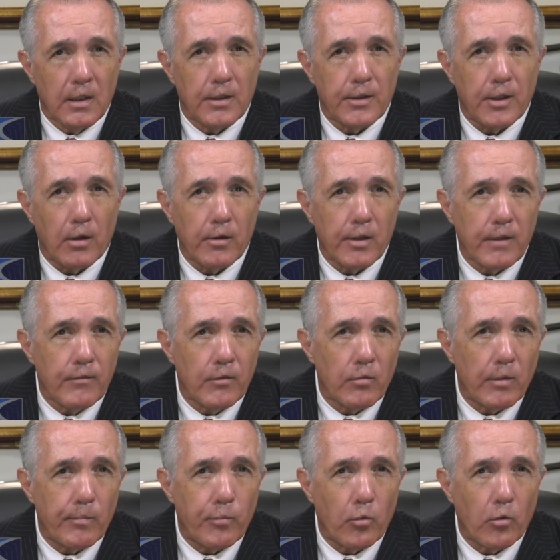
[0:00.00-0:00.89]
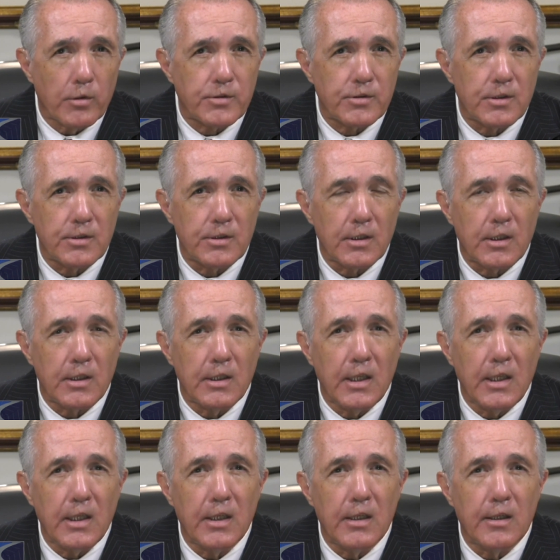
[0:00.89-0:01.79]
There are even reports that the
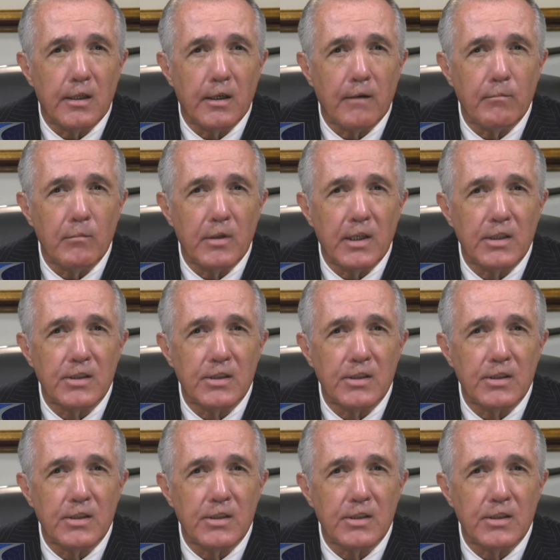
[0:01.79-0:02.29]
Canadian government